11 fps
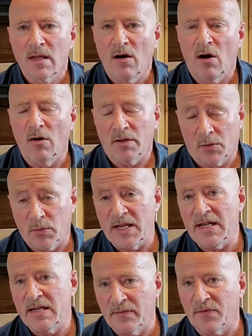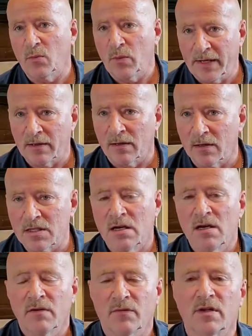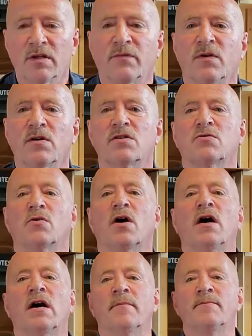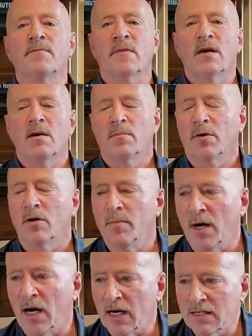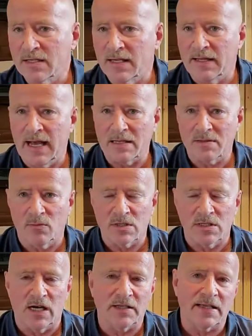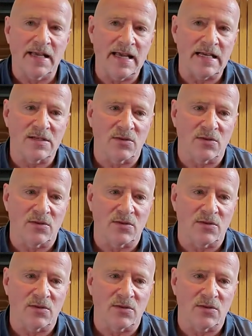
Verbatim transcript: all three different winners for the first draw per box, and that was not the case.